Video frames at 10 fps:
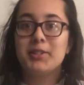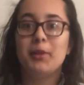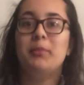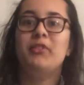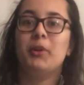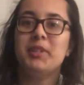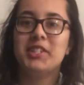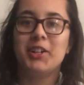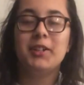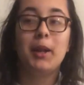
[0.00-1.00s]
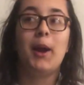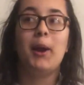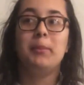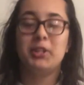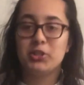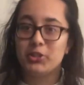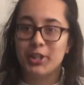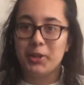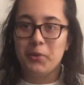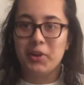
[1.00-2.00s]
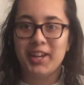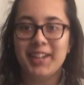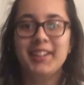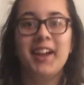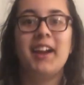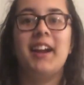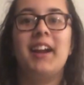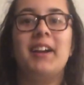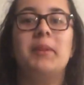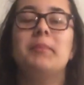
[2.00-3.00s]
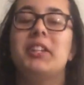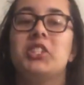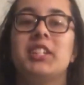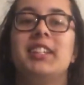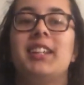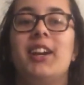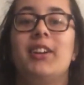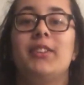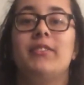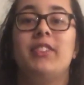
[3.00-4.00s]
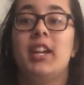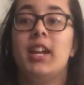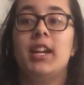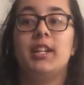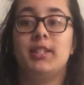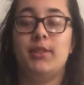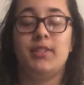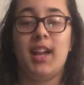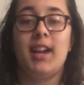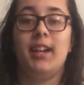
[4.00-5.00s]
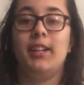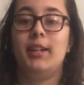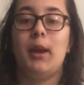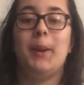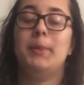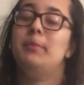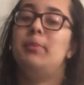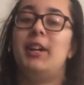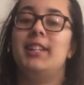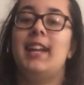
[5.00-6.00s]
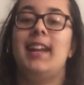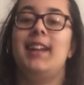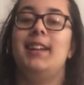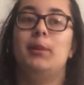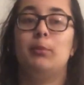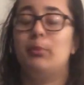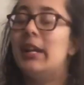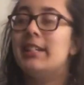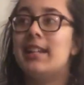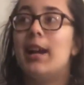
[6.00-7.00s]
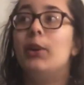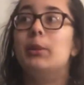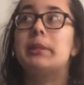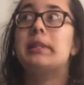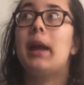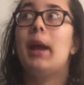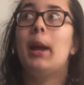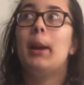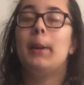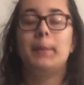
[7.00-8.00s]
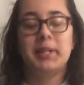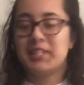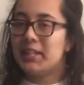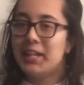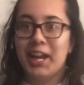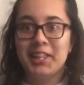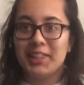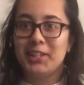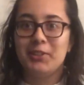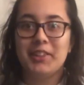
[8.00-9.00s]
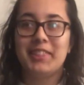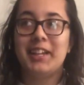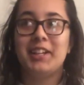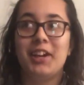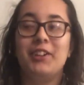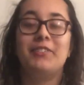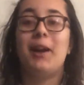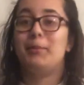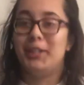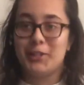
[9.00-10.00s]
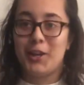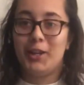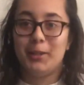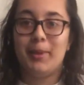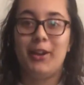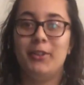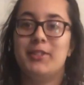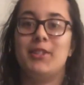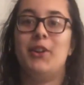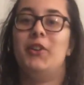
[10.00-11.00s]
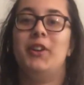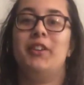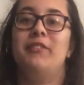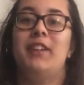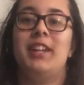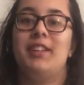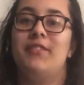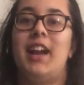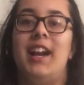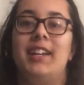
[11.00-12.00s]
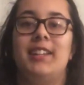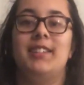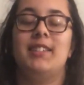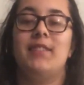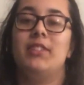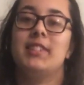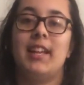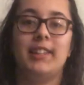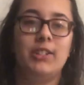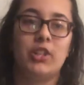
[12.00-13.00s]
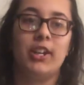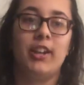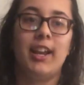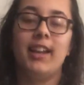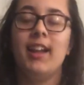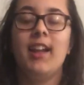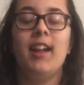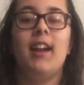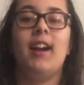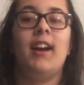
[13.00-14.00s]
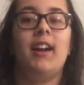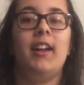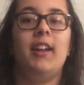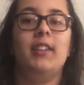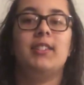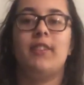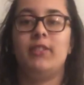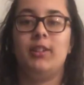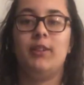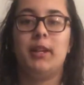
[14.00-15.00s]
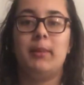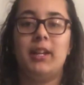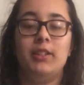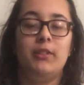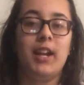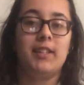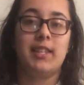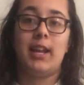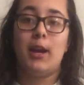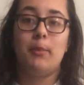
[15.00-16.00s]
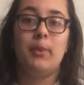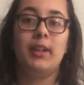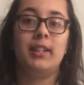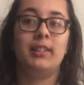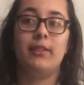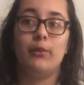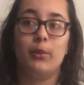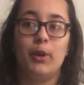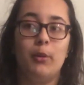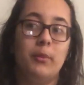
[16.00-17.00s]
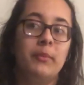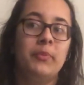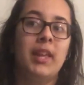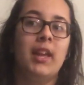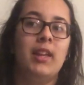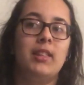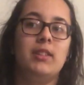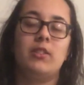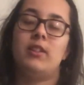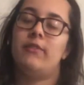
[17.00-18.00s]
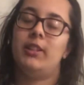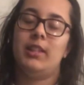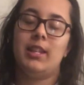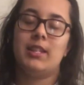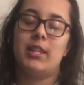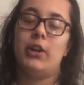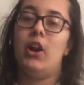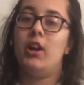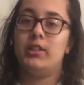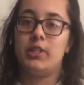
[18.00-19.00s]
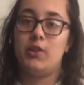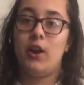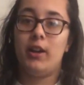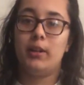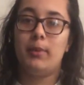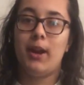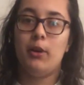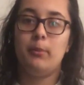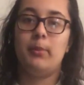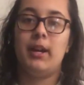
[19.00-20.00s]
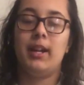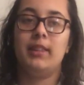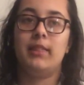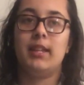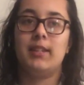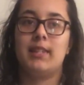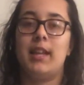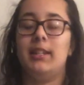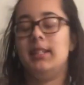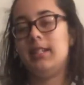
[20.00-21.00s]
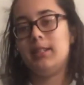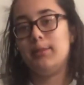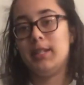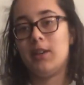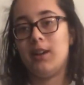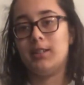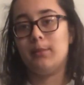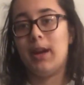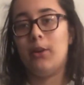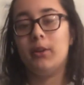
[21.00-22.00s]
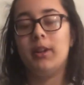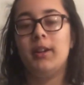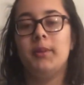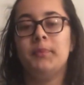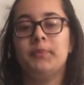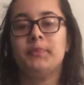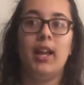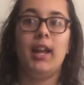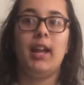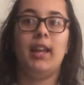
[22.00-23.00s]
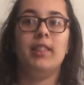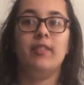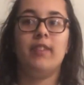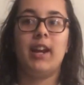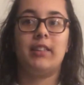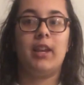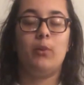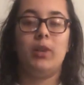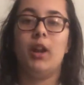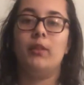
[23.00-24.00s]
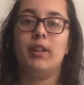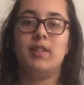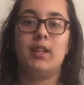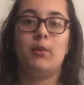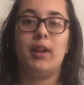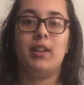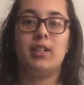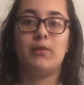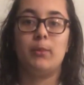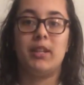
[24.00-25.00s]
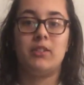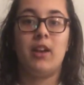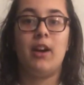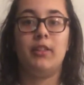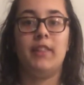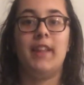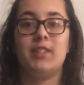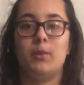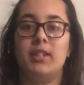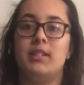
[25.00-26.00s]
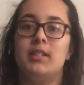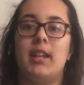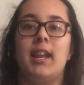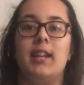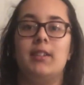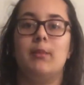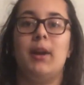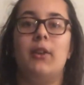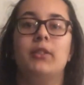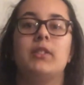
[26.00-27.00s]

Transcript: So before we start, major trigger warning, mention of suicide, body hate, breakdowns, basically anything you can think of I'm going to talk about. So if any of that is even slightly triggering, I definitely recommend you guys get up, leave the room. These are definitely things that are hard to talk about, but things that need to be talked about. And the fact that we are raising awareness for mental health, and that's what tonight is about.